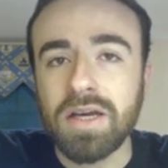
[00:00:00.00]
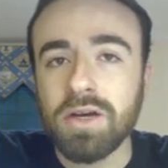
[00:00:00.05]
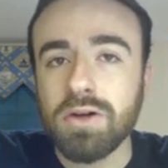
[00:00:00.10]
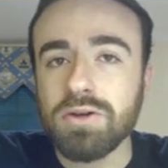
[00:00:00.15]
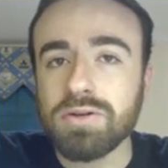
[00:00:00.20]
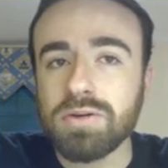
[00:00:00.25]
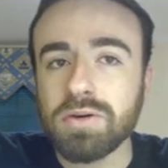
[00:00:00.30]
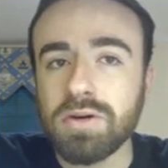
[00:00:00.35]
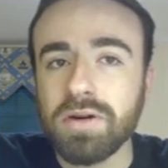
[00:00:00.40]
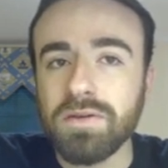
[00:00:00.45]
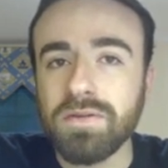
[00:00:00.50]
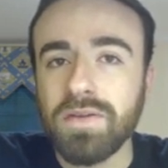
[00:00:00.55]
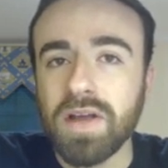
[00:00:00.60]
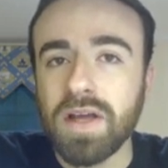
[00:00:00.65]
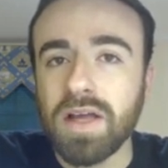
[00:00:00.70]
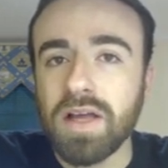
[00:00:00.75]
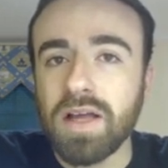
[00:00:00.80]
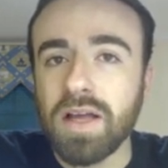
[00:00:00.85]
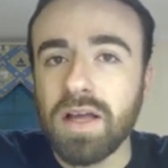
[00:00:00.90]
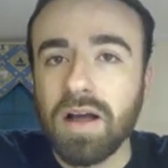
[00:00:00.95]
You sort of
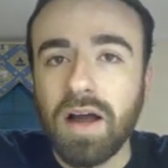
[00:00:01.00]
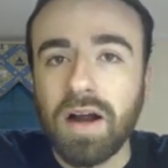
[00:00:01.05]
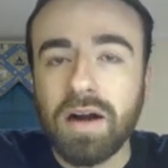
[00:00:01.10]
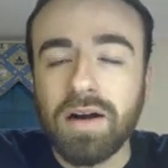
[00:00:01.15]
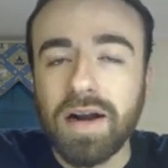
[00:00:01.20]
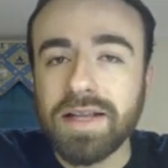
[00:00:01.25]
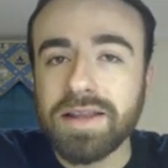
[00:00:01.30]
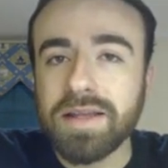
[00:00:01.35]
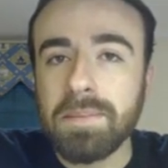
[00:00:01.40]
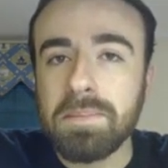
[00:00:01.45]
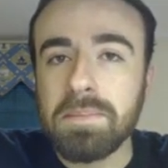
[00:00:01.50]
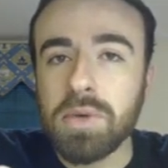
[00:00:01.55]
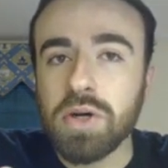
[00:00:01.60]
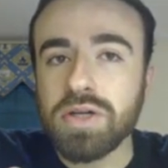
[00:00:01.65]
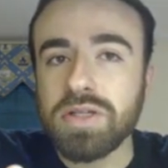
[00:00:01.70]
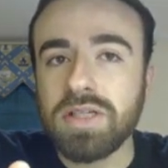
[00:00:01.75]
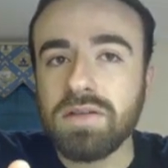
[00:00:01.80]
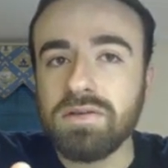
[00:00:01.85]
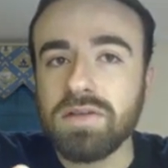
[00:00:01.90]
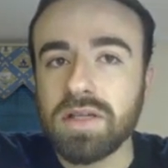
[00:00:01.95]
are at the
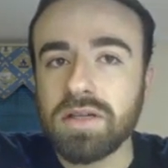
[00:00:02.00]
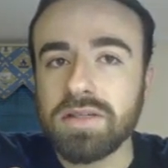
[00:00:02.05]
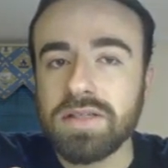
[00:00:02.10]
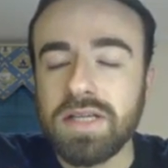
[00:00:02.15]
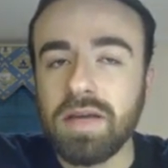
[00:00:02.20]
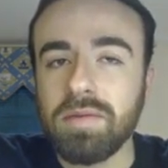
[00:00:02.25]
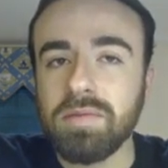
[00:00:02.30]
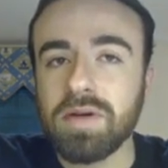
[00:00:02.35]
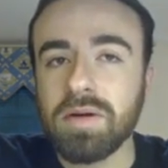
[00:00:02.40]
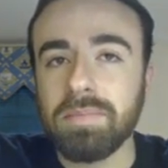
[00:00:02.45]
mercy of the other team.